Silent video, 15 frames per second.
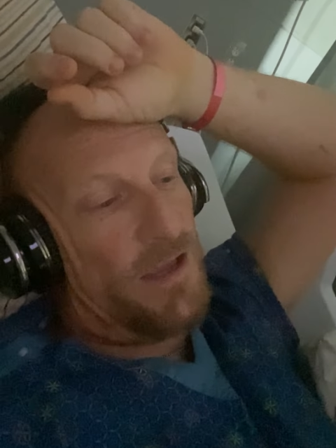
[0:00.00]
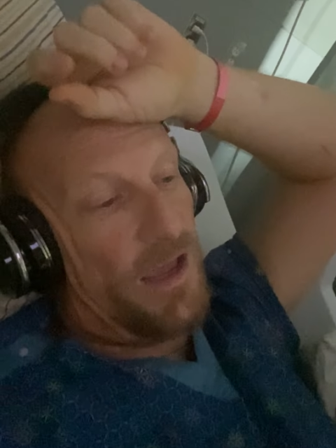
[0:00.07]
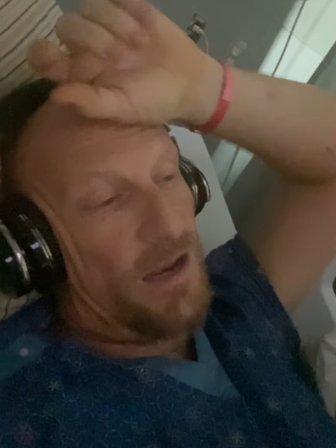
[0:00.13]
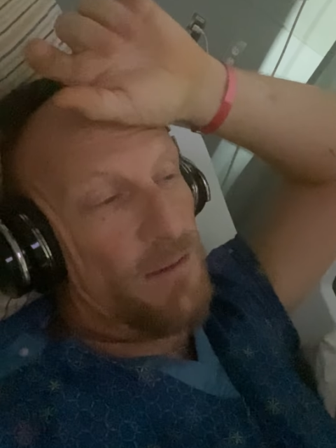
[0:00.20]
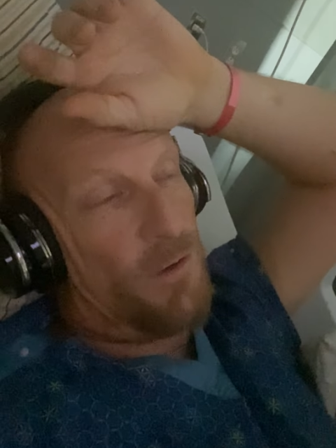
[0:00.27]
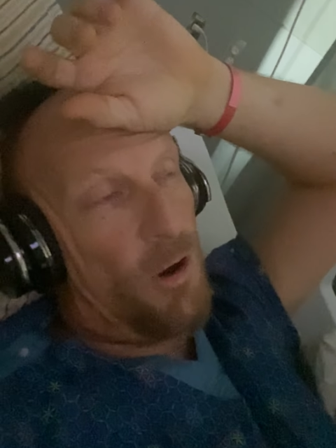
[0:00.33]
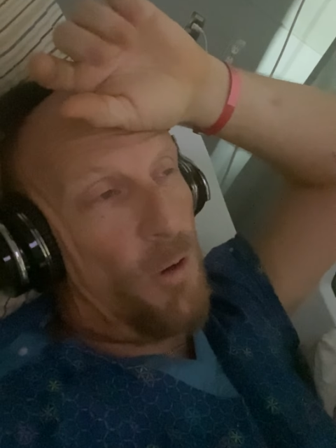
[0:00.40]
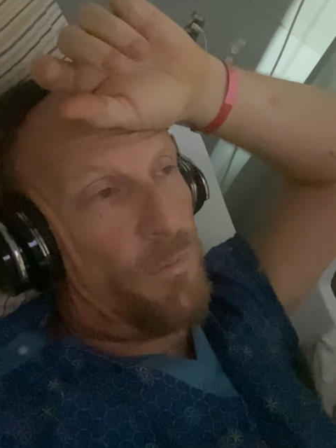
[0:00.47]
and
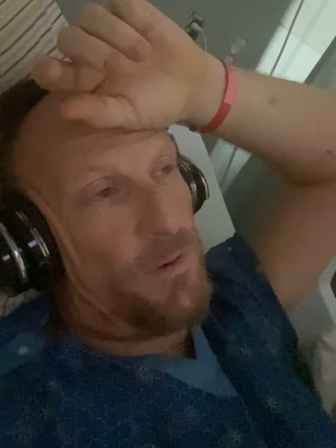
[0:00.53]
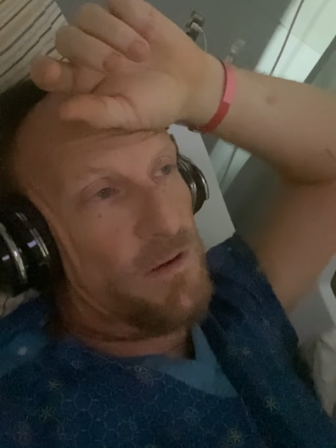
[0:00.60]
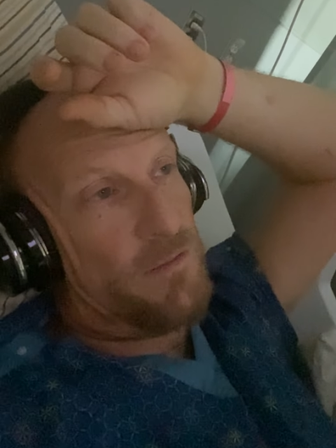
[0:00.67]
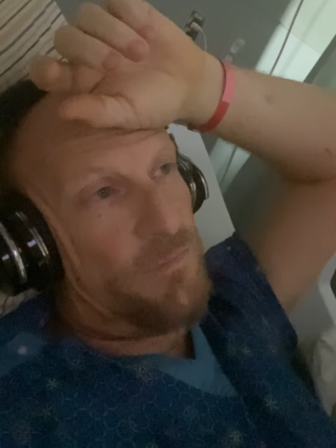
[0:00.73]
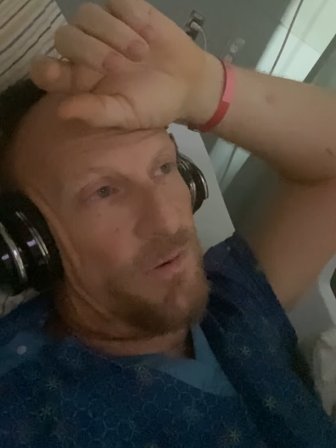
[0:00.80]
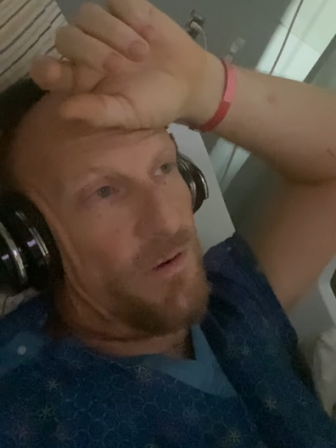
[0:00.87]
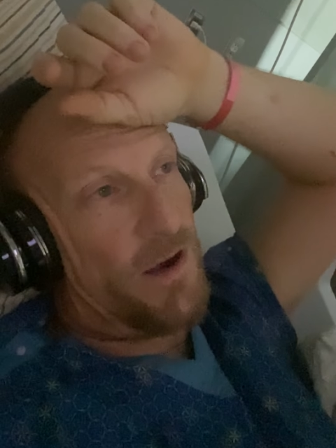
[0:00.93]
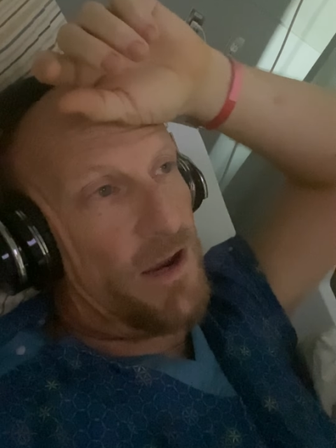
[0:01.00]
I'm hoping and
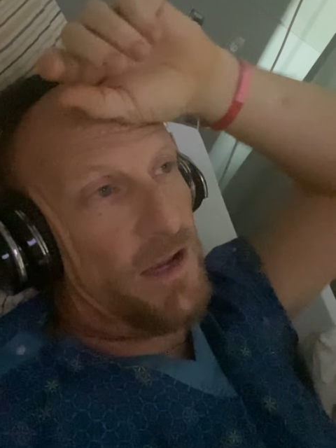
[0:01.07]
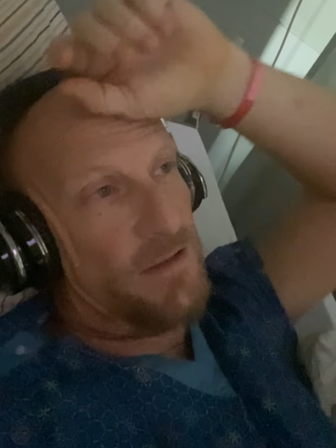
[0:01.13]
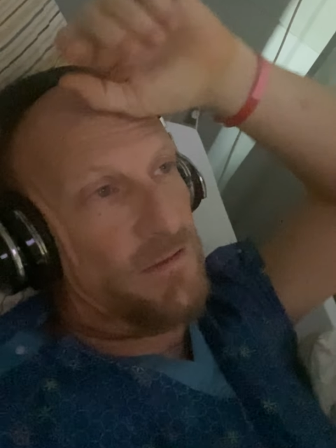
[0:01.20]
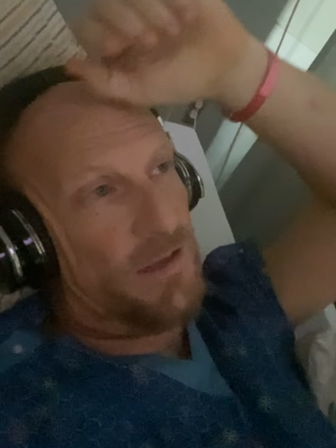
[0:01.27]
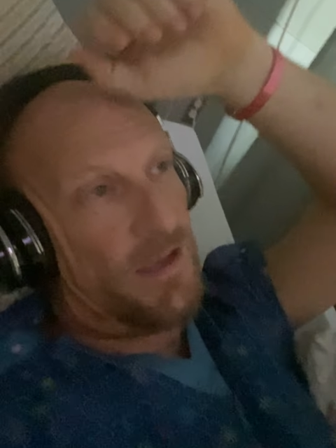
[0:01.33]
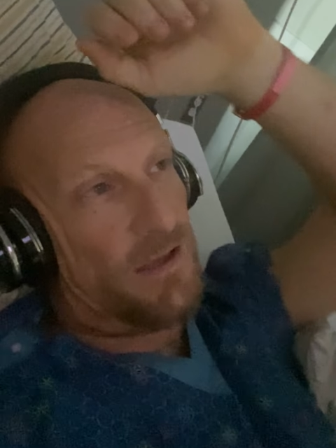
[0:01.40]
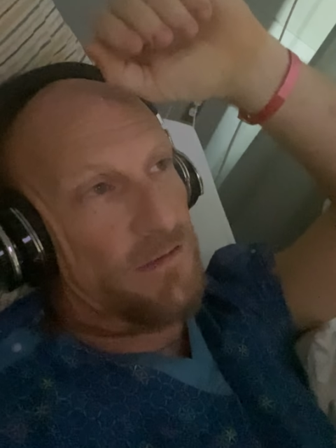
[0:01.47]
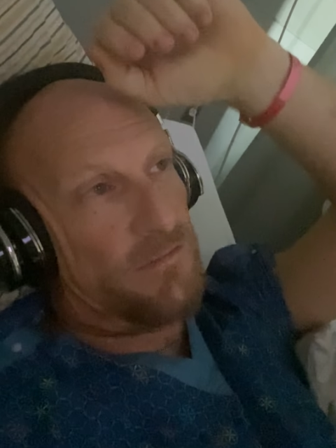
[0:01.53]
praying
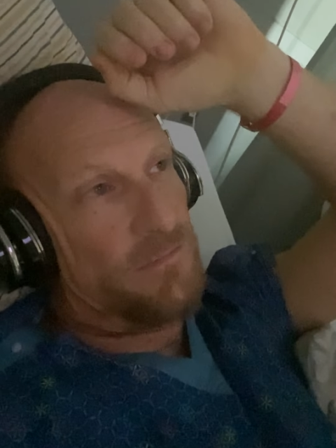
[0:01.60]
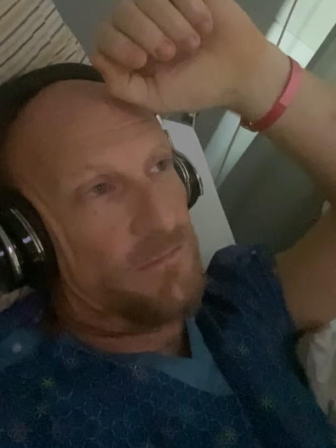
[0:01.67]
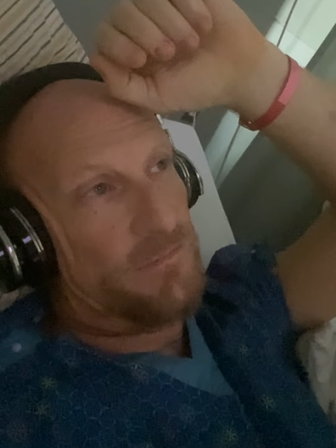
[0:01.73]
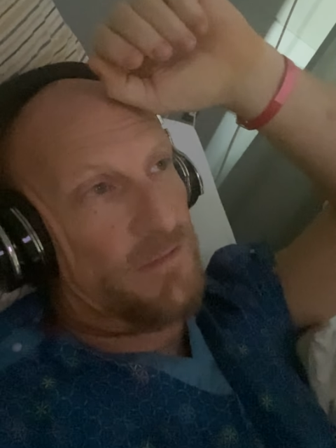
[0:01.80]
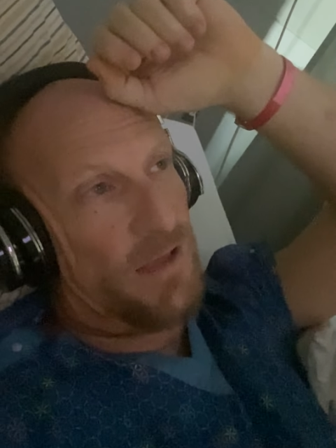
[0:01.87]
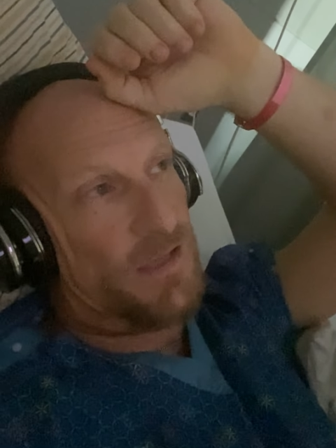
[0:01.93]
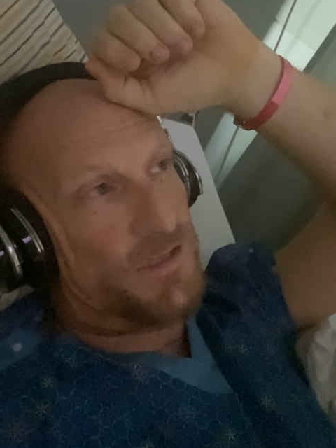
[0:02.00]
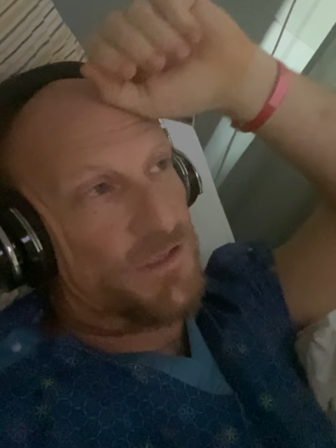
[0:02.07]
that
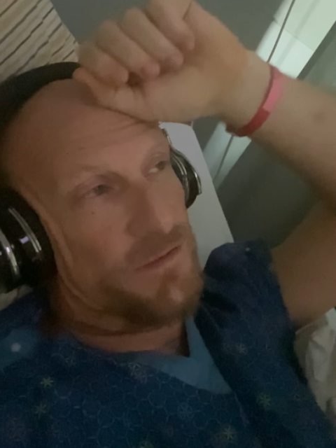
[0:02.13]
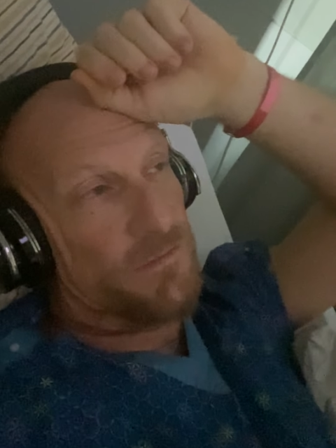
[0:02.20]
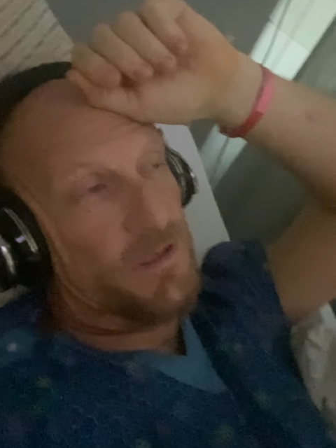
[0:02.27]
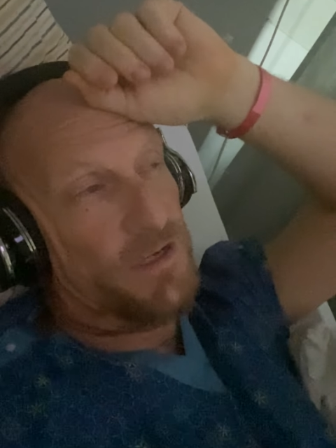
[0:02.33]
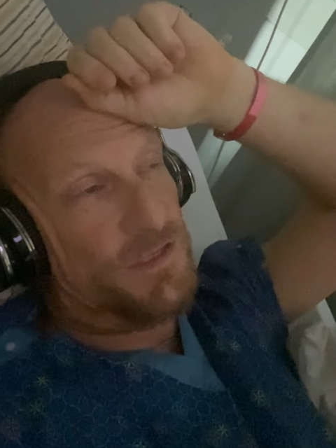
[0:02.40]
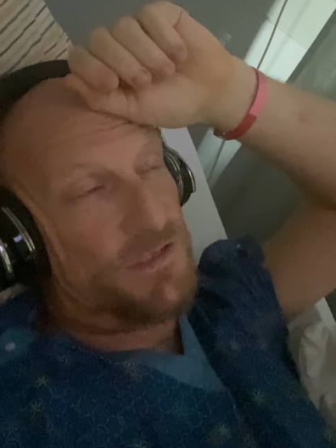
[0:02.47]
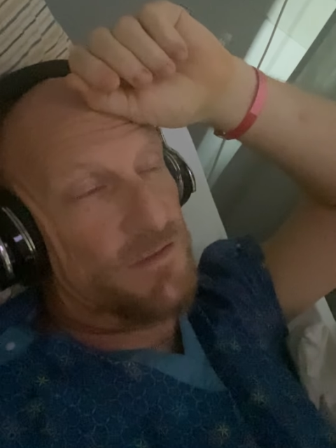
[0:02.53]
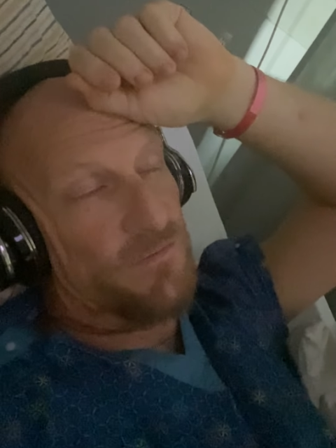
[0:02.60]
that's the
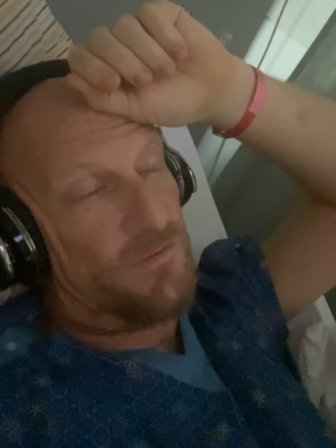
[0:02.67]
reason